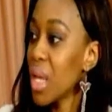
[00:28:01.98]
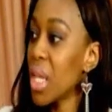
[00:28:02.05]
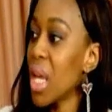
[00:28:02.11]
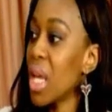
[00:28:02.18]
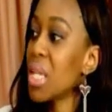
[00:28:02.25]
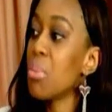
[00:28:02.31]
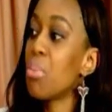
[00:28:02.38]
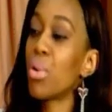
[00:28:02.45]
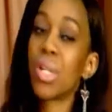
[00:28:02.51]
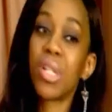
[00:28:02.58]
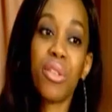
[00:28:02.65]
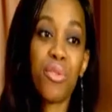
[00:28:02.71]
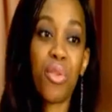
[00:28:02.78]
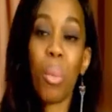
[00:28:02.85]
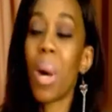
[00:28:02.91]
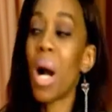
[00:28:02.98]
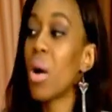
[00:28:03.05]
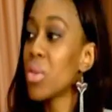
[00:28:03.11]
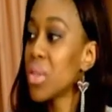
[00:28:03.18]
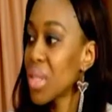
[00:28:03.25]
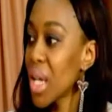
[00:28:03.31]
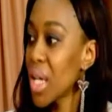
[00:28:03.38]
that anybody from
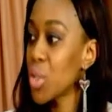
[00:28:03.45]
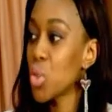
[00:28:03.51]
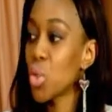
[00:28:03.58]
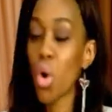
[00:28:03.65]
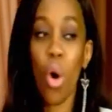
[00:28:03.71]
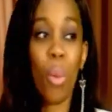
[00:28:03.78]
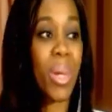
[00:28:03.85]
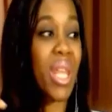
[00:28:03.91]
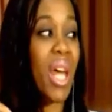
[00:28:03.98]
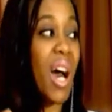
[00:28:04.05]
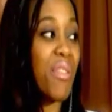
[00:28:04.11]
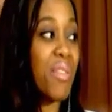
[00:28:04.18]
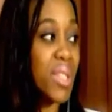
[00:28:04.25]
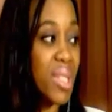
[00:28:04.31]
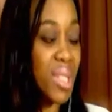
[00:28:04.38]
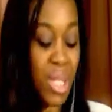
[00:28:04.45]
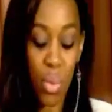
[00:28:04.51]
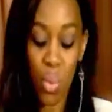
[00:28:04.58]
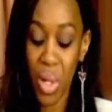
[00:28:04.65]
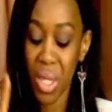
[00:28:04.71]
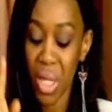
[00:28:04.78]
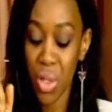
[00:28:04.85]
outside should come and have a say,
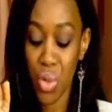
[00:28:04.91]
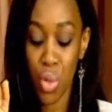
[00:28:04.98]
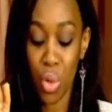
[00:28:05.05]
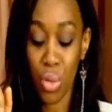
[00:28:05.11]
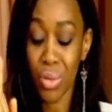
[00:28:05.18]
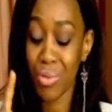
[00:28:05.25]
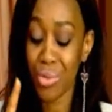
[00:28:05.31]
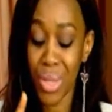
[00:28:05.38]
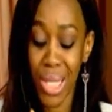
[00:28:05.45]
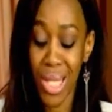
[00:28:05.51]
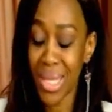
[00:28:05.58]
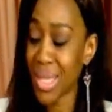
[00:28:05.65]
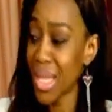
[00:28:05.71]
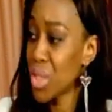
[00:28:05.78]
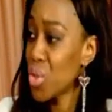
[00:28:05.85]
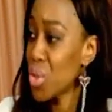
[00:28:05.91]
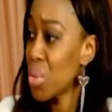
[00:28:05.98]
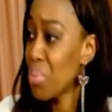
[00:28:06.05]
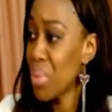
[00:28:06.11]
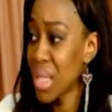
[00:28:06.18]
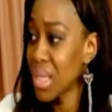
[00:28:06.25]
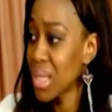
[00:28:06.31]
whether you're related to the
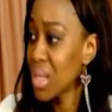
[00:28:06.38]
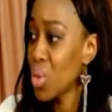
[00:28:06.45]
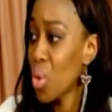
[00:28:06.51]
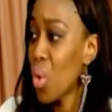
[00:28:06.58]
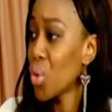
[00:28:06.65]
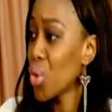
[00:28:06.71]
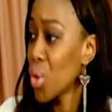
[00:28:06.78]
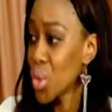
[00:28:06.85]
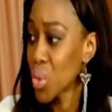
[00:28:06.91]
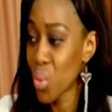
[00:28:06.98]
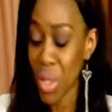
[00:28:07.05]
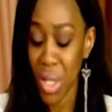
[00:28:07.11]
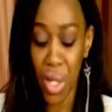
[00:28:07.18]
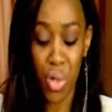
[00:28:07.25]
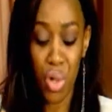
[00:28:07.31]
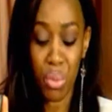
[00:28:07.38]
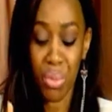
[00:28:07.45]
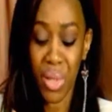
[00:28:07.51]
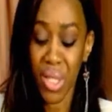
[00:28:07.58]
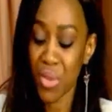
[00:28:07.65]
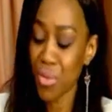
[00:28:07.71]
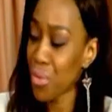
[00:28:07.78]
person or not, whether you're a
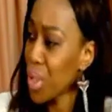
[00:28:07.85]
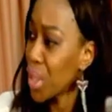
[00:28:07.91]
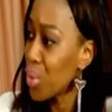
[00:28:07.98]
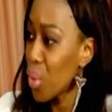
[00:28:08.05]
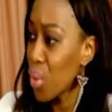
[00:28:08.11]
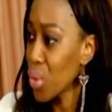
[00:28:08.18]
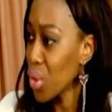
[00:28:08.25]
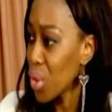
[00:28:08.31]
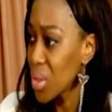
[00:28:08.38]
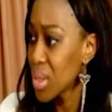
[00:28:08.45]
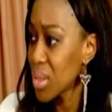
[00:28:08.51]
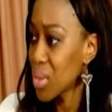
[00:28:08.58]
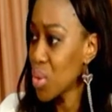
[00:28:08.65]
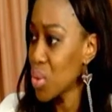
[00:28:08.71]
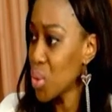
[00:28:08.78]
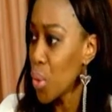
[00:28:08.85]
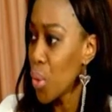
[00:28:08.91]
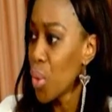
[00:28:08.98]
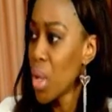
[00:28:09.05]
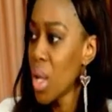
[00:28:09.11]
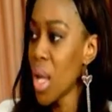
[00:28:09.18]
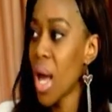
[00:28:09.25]
best friend or not, you
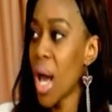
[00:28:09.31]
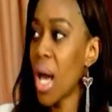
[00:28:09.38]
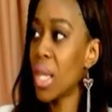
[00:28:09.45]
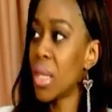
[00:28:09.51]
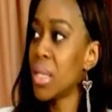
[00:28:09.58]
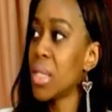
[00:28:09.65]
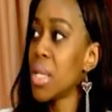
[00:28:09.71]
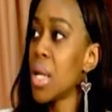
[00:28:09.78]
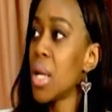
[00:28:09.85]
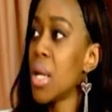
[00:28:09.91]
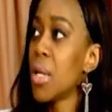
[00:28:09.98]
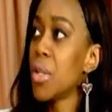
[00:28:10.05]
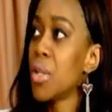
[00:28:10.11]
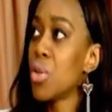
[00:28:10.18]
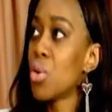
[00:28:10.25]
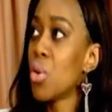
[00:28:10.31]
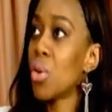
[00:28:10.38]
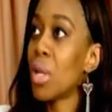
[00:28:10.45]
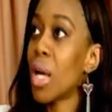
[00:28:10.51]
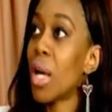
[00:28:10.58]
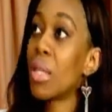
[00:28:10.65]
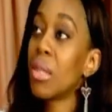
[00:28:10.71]
know. And you know,
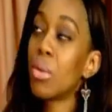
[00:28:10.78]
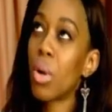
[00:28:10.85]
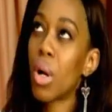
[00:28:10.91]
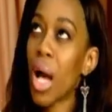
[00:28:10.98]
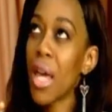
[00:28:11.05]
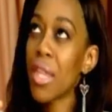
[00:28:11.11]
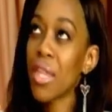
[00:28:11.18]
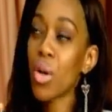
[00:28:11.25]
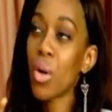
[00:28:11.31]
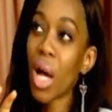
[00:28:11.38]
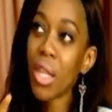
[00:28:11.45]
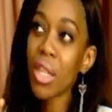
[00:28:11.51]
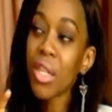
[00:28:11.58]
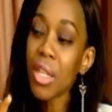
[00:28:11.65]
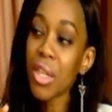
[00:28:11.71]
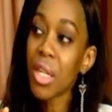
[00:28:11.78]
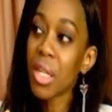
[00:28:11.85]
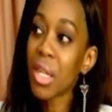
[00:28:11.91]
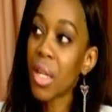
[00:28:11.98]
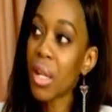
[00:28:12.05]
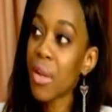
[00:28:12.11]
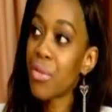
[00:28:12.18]
and I think another
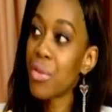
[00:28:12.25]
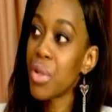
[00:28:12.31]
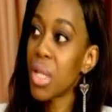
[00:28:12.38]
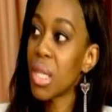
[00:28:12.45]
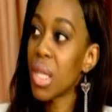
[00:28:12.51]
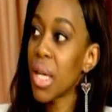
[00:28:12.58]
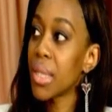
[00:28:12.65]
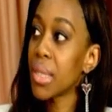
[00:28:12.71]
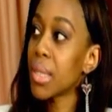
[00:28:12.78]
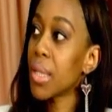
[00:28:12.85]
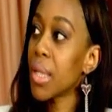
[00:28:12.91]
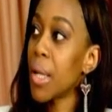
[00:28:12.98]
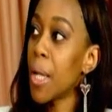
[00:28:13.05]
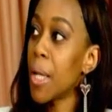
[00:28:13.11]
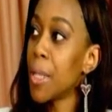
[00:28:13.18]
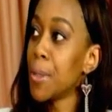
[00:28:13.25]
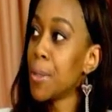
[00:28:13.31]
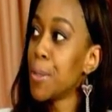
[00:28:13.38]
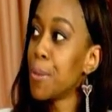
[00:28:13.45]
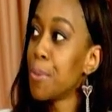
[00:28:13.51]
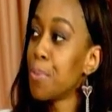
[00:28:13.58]
thing that I realized, and